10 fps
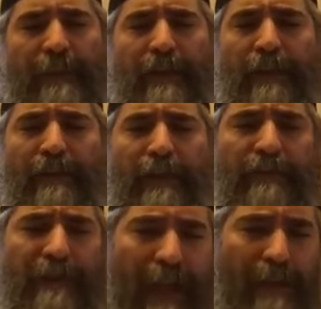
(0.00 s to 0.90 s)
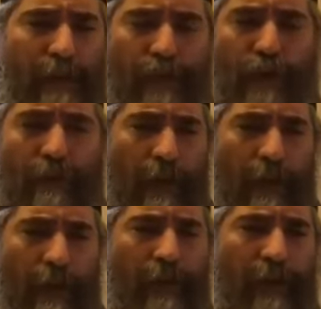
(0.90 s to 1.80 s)
the values the
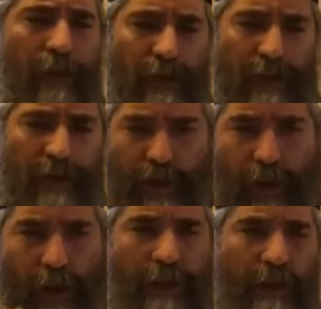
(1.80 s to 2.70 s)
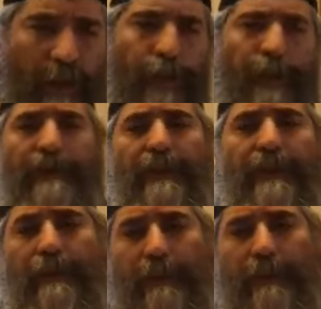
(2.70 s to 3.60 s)
mother install in a
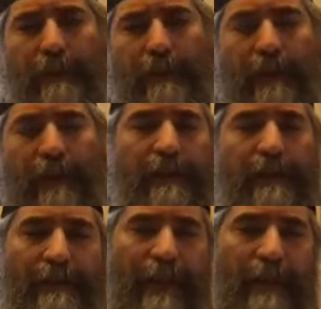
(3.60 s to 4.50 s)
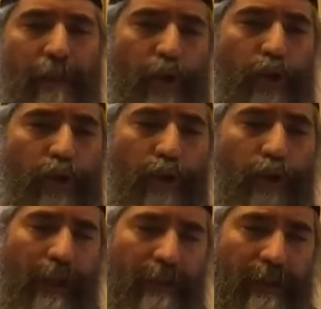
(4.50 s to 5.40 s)
person, this
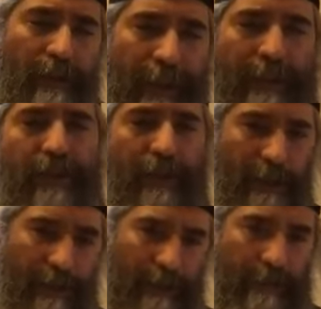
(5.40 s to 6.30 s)
emotional dedication,